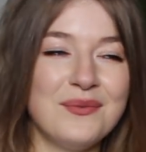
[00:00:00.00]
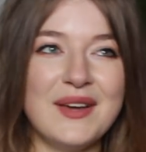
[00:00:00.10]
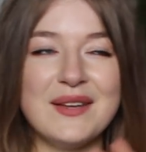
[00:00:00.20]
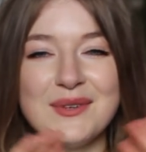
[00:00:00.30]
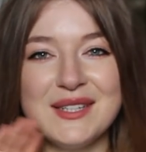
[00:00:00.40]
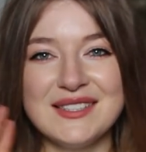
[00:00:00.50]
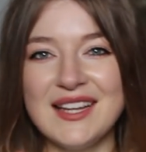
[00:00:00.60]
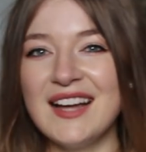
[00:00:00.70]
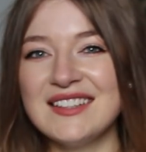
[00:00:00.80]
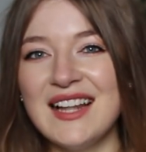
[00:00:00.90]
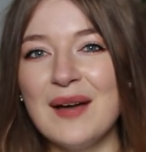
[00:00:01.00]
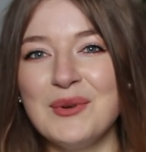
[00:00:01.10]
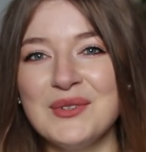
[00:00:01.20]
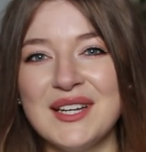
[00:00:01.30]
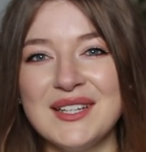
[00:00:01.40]
favorite Hada
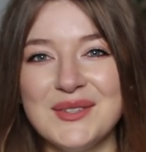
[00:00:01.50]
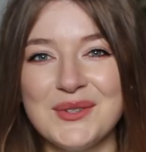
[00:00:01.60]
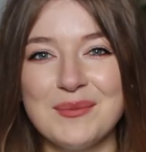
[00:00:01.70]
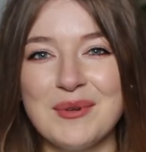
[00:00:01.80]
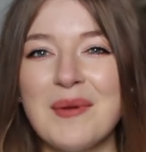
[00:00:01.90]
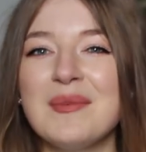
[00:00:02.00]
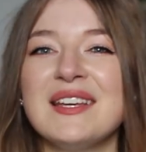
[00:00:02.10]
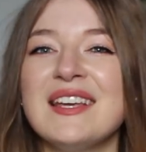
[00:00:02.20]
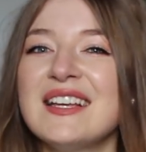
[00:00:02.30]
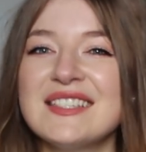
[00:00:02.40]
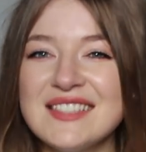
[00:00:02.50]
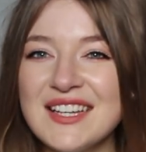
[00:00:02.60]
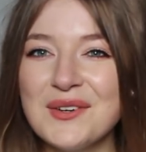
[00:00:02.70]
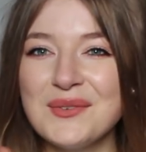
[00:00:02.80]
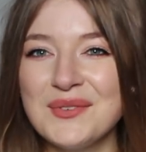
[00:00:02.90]
Labo that you're probably
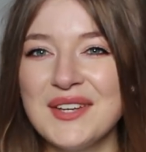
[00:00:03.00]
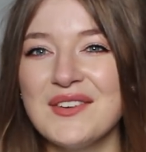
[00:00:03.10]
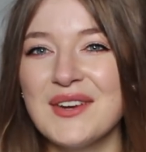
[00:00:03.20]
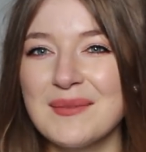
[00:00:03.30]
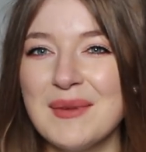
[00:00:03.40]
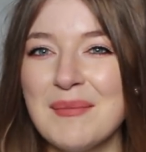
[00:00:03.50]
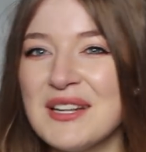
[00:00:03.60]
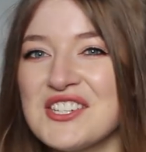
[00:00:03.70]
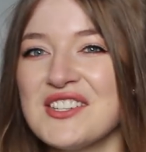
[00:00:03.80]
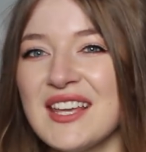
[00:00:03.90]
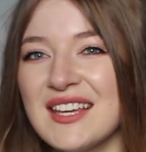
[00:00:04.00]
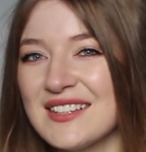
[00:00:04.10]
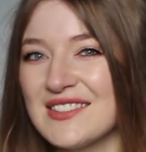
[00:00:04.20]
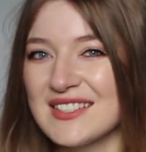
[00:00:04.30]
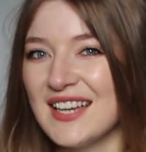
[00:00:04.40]
sick of hearing me mentioning
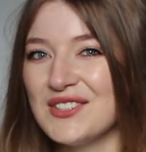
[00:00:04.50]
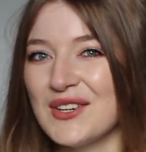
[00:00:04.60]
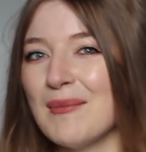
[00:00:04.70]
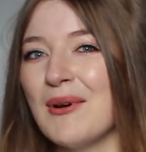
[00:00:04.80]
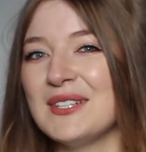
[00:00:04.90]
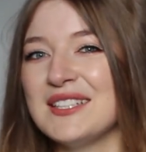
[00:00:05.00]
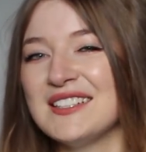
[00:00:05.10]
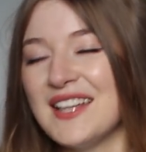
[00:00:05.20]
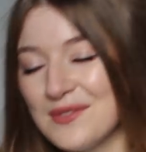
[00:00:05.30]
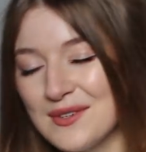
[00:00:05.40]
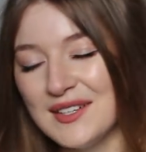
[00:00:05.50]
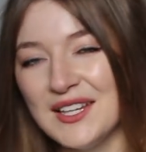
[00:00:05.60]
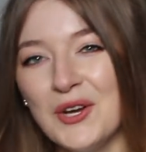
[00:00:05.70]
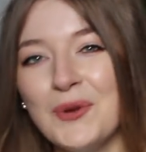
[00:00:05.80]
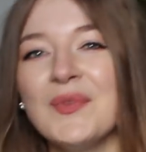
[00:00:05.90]
because I talk about it in every
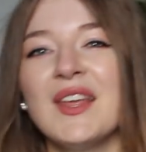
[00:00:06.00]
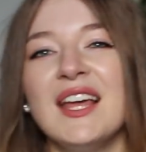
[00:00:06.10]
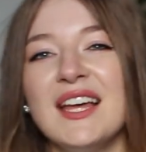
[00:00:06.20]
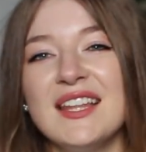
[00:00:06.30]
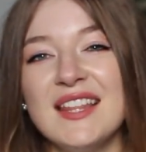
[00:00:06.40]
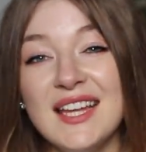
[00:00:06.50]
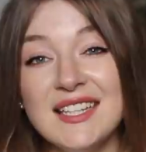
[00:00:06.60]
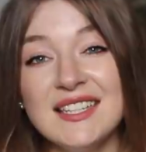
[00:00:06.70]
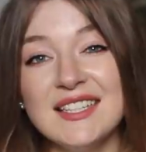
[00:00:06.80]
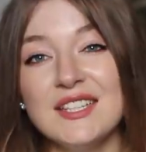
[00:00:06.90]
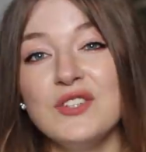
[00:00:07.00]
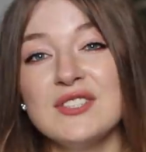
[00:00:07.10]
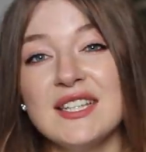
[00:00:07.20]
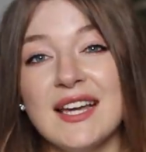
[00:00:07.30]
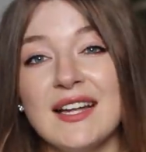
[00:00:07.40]
video. Then uh,
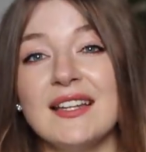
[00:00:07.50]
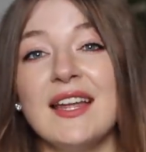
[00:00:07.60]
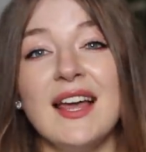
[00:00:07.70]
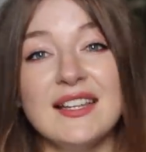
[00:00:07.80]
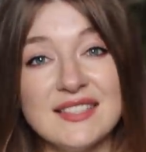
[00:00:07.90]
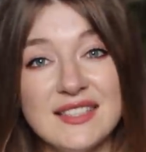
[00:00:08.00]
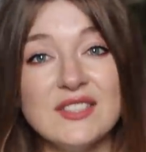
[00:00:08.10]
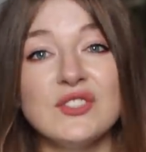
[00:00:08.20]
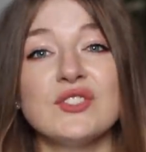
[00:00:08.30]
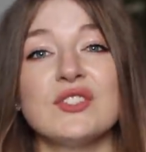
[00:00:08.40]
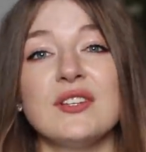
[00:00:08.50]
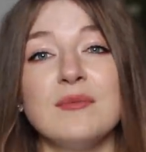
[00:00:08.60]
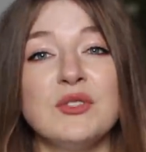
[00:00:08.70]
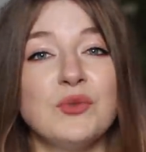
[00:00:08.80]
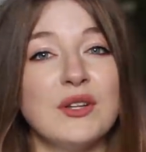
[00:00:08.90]
using an essence
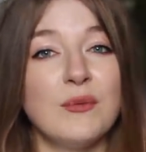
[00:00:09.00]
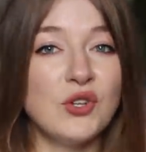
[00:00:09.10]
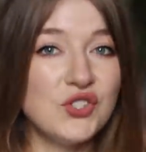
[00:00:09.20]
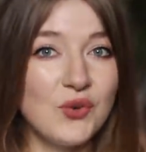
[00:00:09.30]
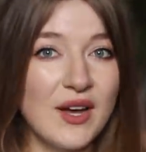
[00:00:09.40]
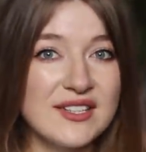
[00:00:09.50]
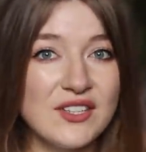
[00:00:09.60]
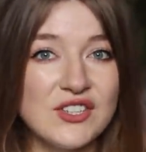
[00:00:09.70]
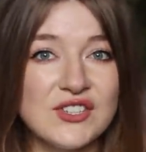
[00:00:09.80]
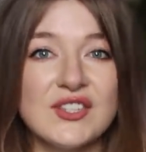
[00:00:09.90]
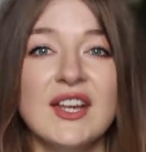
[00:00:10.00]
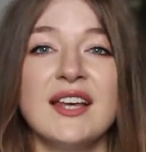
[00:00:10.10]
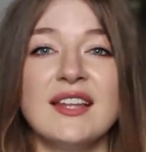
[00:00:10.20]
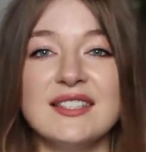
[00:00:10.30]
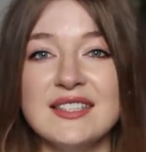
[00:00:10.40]
in between the moisturizers.
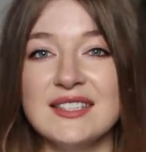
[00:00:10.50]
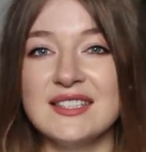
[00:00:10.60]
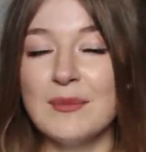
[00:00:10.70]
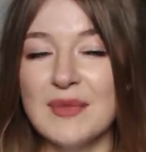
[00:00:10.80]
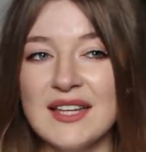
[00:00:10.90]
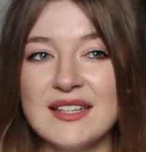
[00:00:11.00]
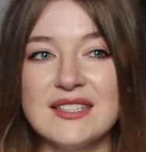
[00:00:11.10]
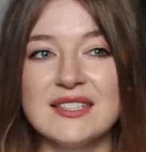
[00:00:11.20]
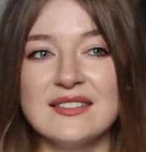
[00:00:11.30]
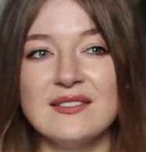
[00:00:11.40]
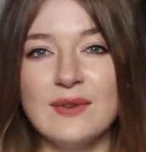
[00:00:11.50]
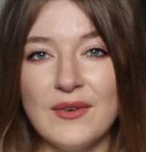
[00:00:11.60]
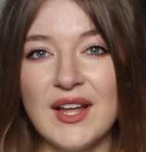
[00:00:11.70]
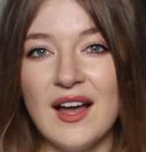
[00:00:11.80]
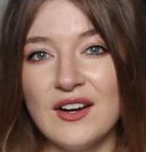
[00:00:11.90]
This is something that's
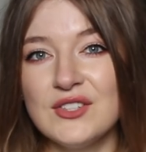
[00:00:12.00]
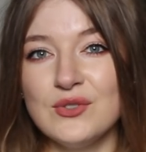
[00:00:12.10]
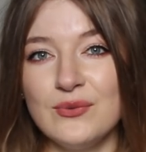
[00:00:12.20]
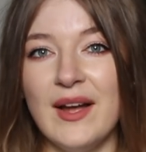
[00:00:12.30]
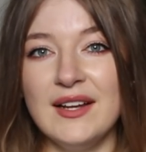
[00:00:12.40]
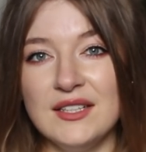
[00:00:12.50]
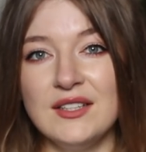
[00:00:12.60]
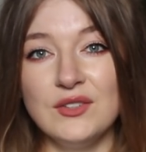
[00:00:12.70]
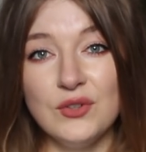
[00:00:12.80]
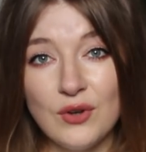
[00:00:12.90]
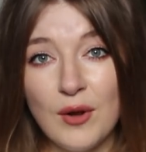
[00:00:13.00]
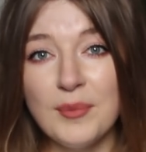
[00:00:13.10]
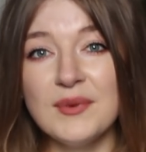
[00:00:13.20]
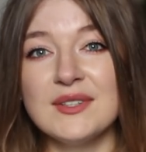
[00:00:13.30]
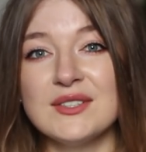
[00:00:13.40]
very hard to find in
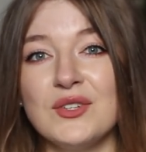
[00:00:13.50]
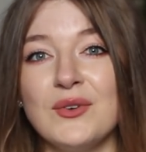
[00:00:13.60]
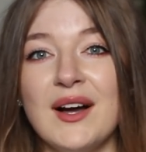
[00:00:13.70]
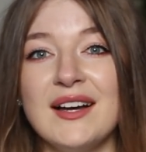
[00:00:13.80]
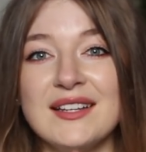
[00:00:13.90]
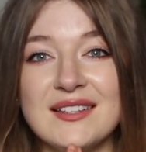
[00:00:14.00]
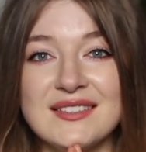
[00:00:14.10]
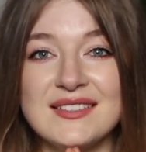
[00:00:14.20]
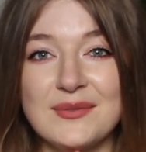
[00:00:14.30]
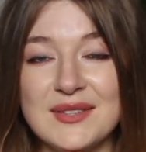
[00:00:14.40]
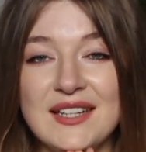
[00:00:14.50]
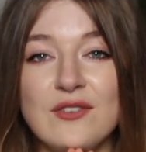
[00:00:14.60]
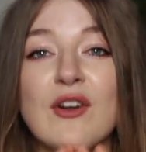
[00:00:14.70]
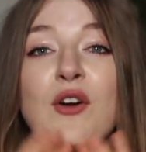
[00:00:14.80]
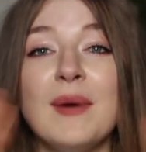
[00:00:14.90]
Europe, uh, so I
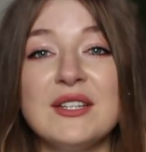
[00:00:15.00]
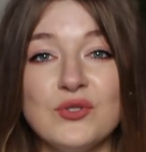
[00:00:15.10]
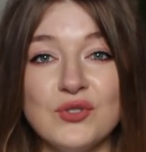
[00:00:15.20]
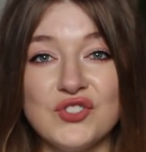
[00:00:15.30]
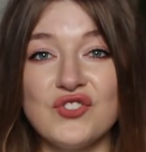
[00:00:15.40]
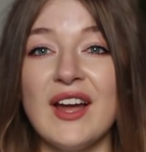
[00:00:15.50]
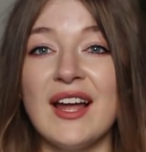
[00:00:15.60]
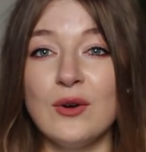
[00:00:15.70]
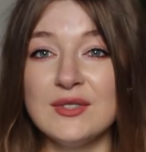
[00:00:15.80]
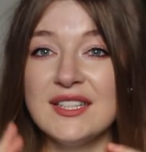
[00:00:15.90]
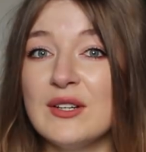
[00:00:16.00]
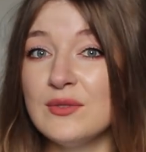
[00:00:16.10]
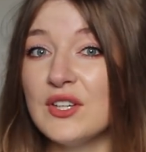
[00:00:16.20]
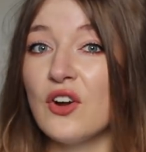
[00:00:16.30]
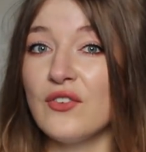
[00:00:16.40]
definitely recommend to try out one
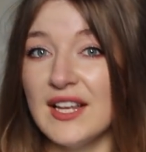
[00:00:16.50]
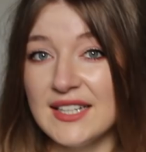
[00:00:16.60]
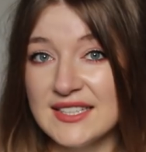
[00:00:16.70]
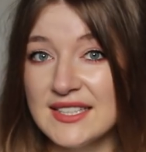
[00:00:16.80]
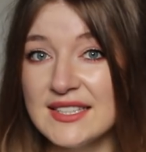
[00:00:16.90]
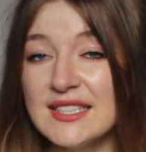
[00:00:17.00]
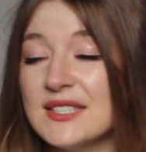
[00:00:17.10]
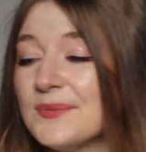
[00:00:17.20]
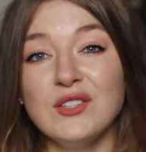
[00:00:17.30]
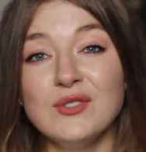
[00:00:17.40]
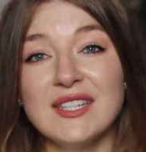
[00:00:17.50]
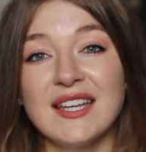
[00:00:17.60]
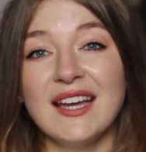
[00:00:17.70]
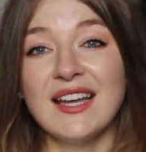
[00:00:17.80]
of the Korean essences. And using